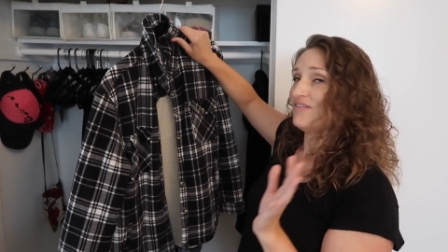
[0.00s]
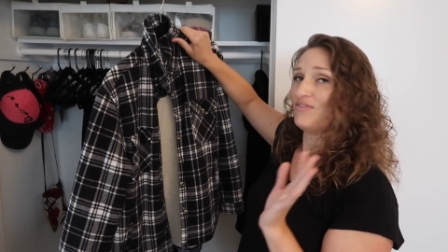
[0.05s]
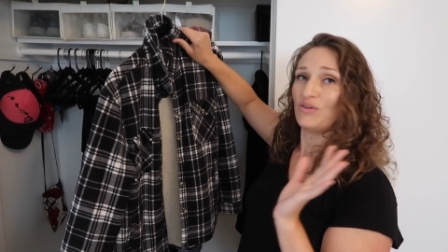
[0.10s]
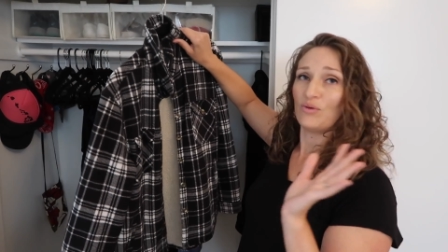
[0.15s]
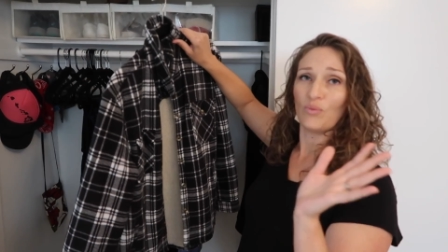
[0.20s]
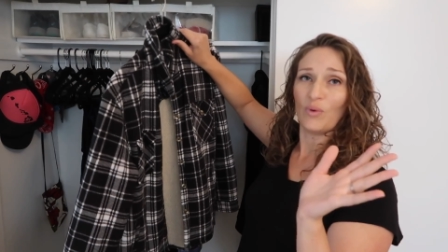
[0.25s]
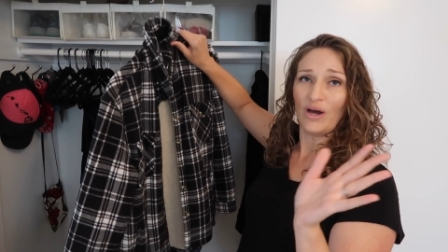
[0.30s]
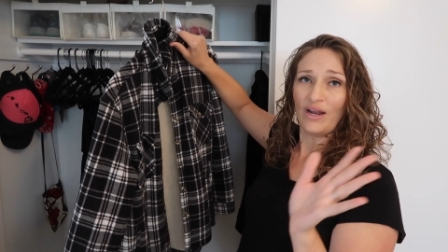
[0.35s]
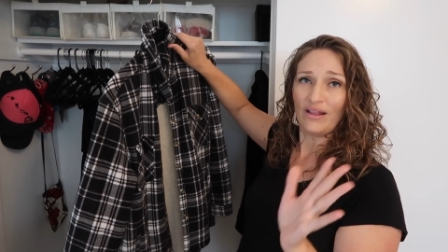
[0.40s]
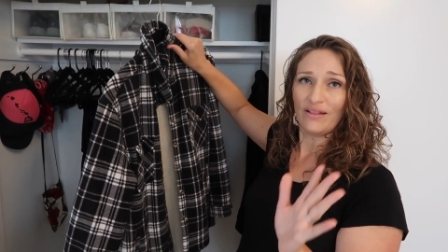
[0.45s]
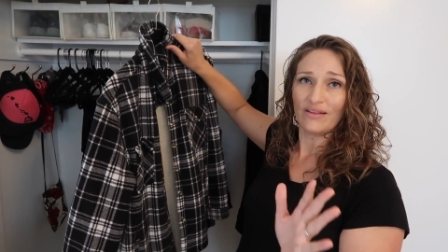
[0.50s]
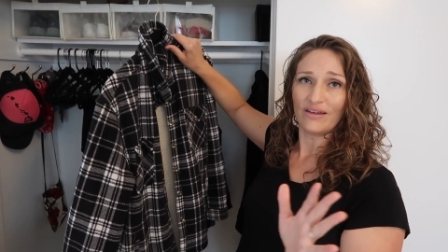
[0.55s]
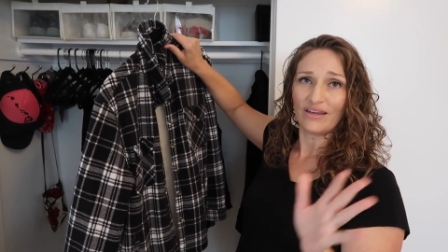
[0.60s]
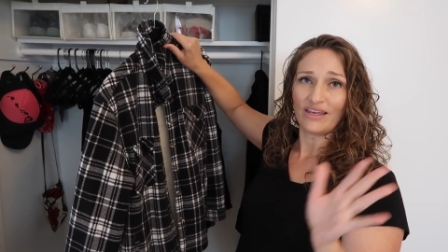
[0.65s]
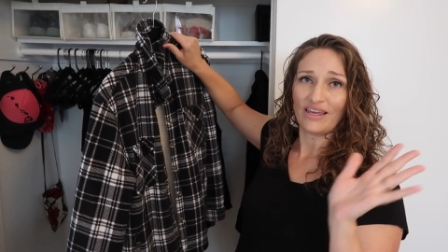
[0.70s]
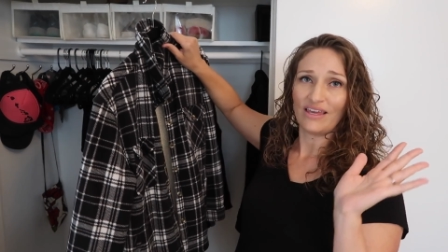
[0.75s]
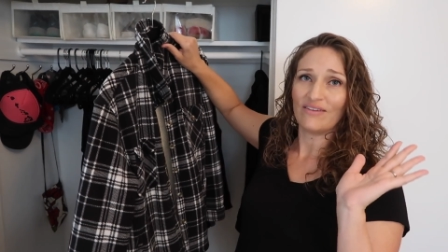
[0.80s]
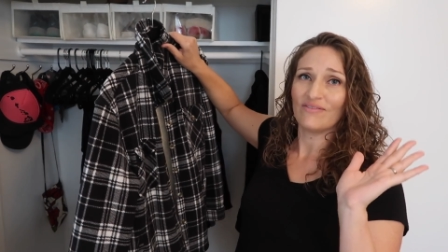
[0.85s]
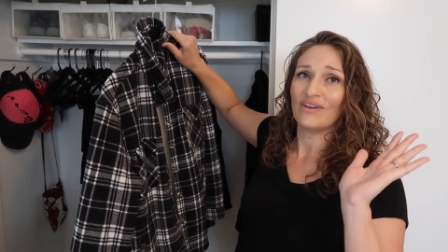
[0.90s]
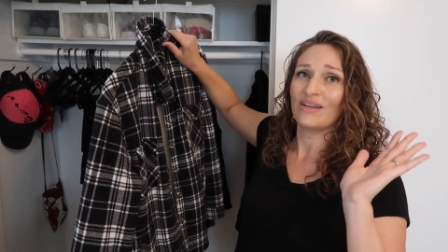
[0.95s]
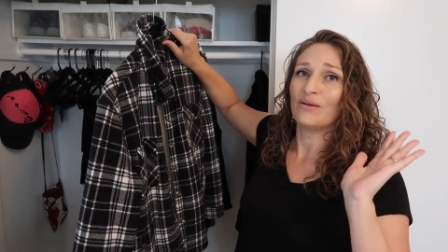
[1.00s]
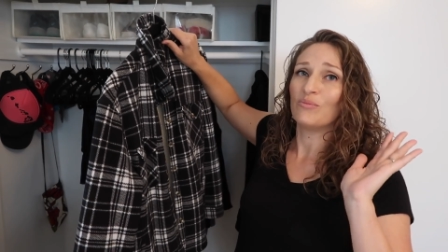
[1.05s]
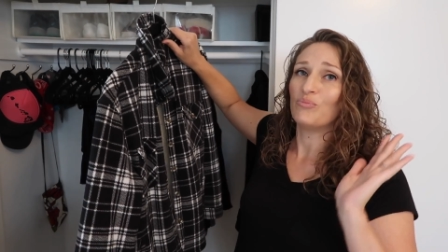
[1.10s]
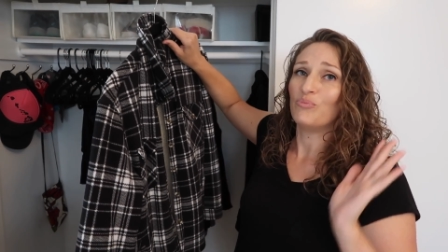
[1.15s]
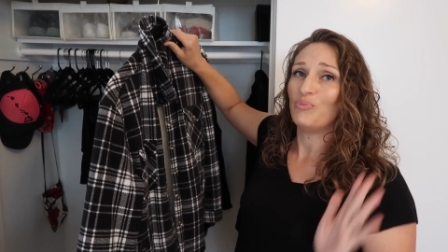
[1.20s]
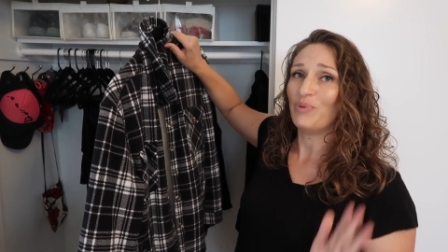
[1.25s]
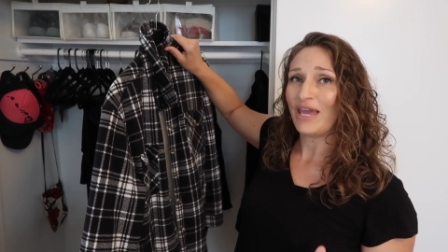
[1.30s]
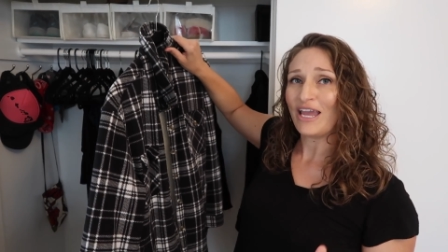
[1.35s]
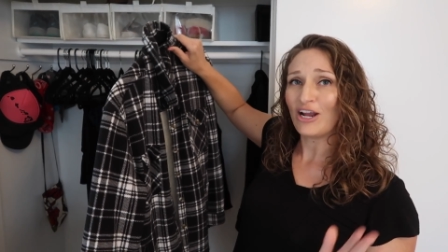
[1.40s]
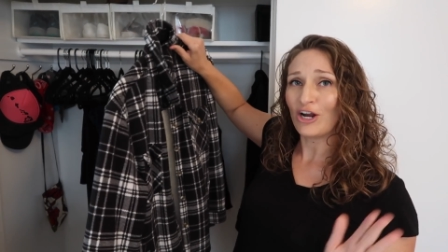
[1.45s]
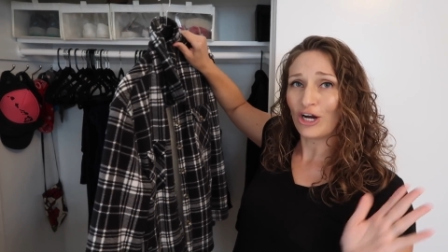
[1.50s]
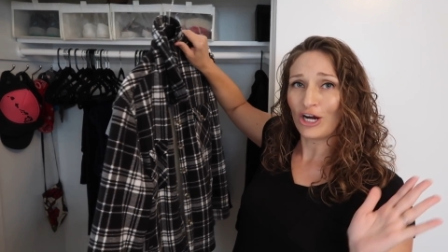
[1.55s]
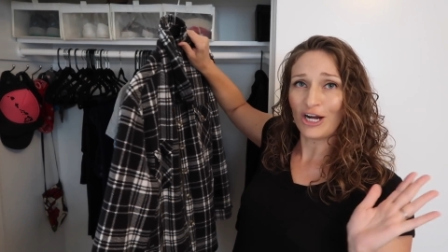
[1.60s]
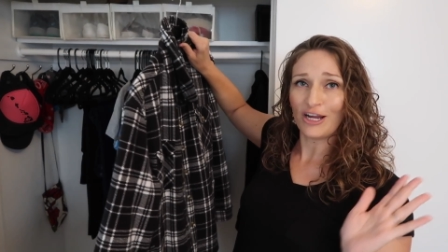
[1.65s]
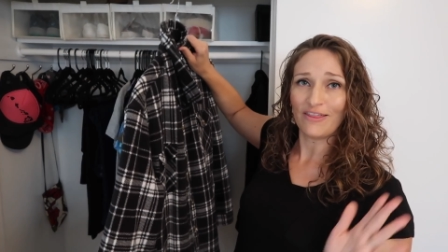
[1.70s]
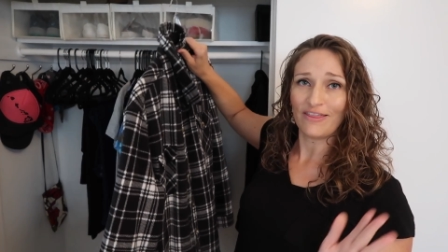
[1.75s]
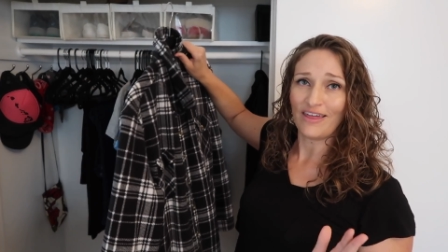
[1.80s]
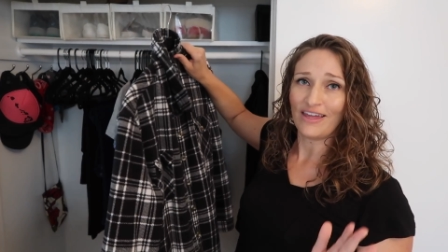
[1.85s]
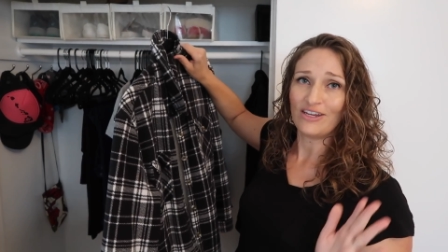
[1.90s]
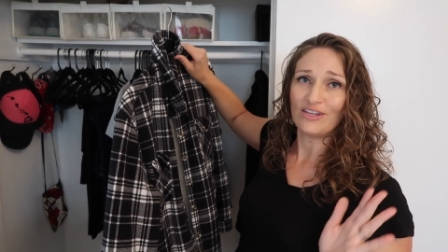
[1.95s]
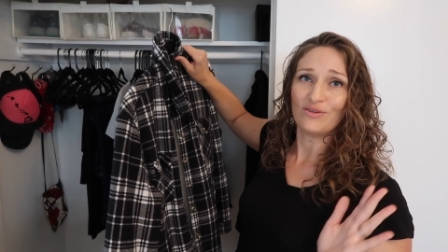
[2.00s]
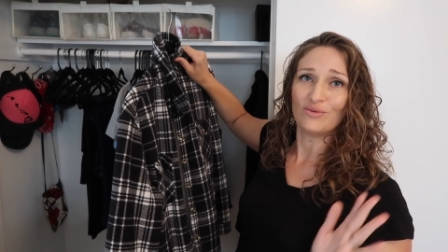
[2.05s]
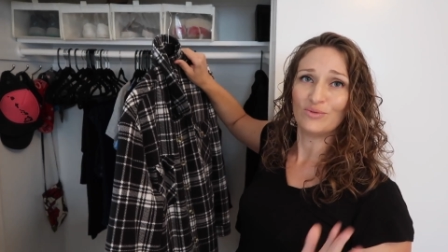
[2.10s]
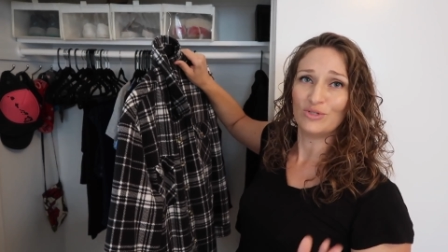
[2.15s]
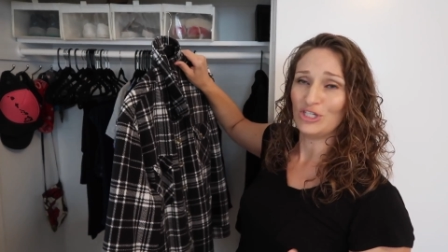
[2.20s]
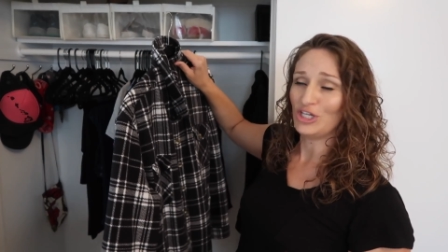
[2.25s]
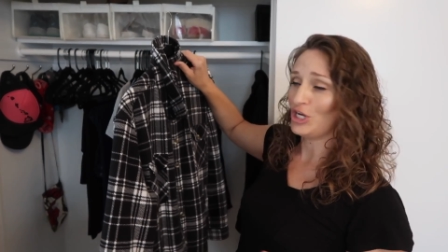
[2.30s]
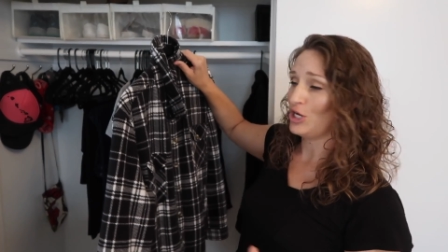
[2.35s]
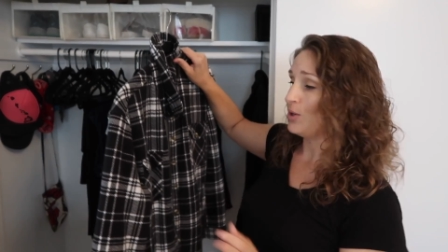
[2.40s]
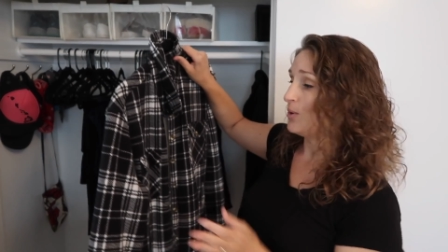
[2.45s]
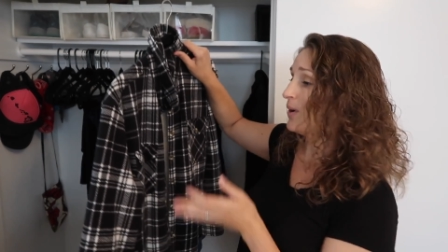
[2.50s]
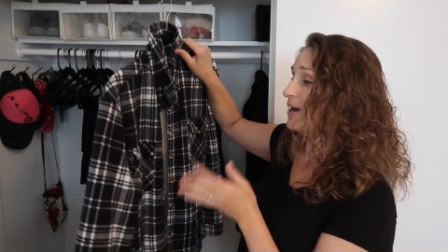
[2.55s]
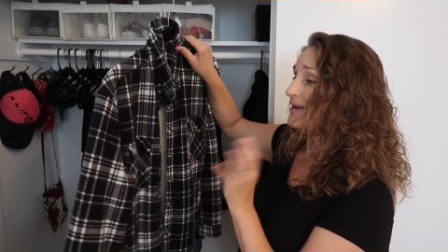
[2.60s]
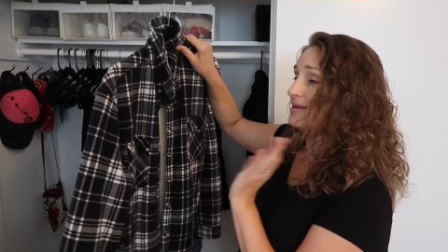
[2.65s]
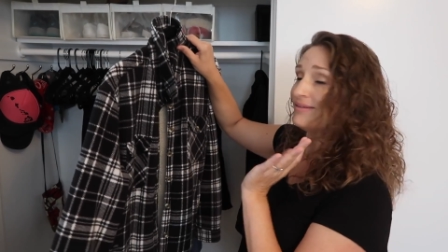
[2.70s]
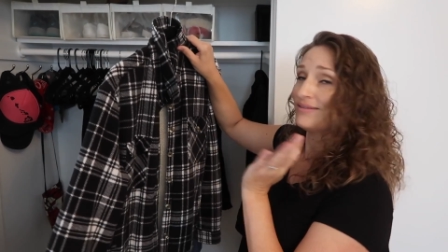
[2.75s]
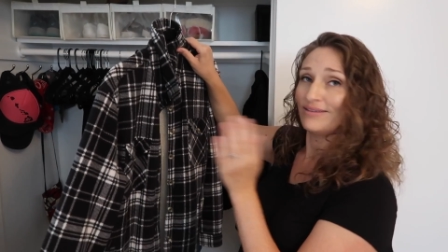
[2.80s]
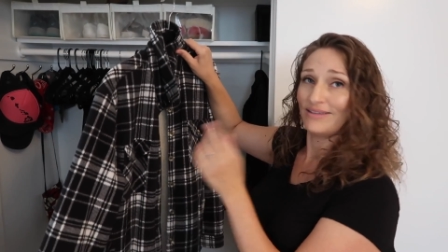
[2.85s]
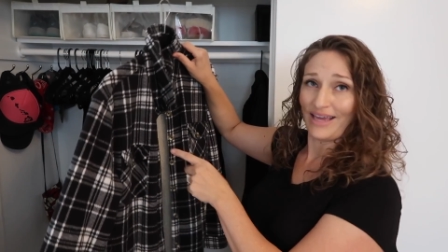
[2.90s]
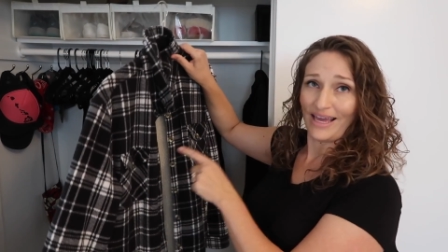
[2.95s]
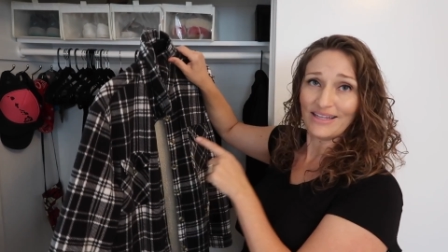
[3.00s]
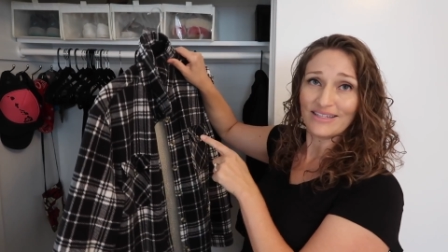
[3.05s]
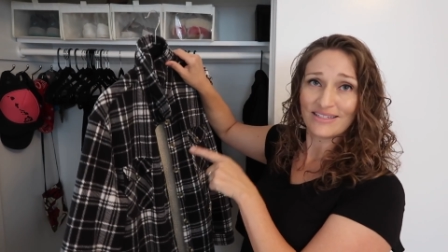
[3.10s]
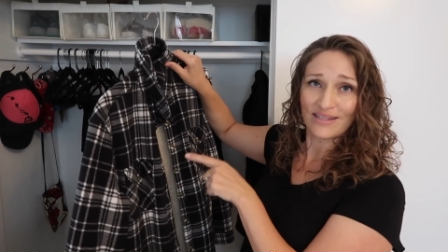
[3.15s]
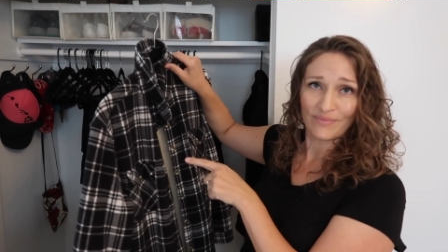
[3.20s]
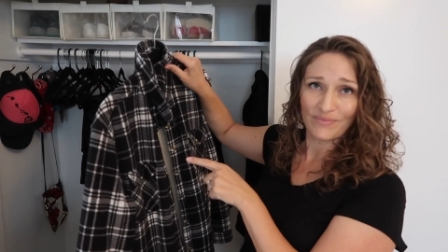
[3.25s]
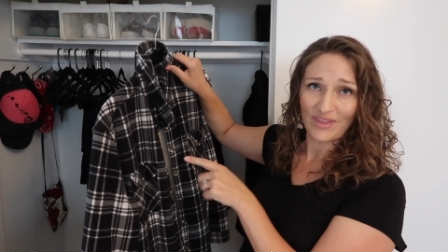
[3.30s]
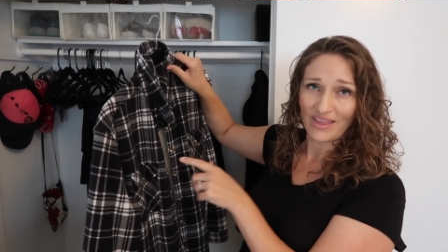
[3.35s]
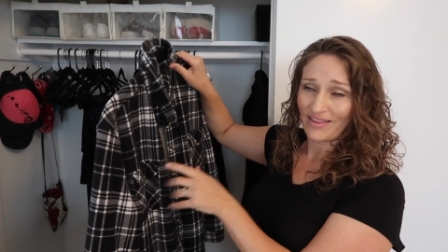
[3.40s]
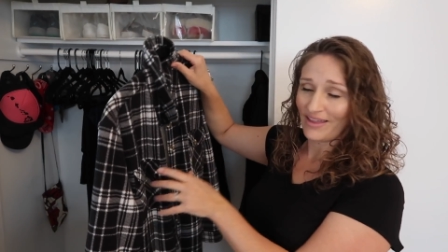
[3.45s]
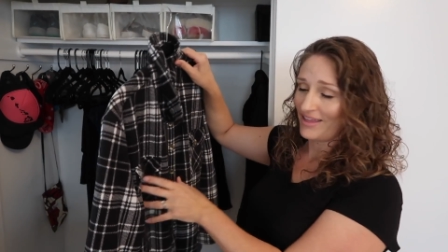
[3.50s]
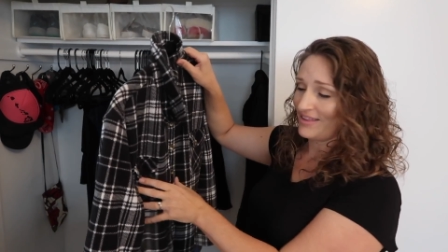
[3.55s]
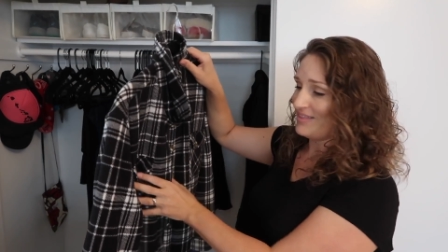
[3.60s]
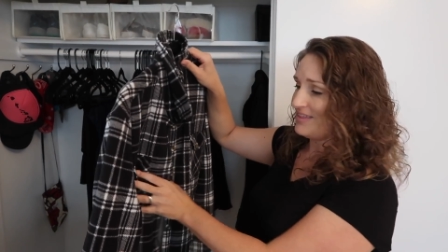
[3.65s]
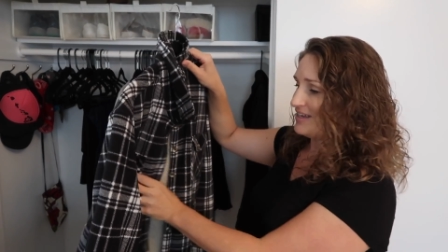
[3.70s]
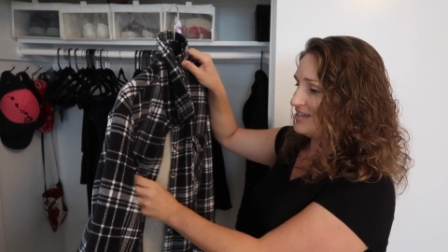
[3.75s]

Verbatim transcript: if you want to look even bigger than you do get something like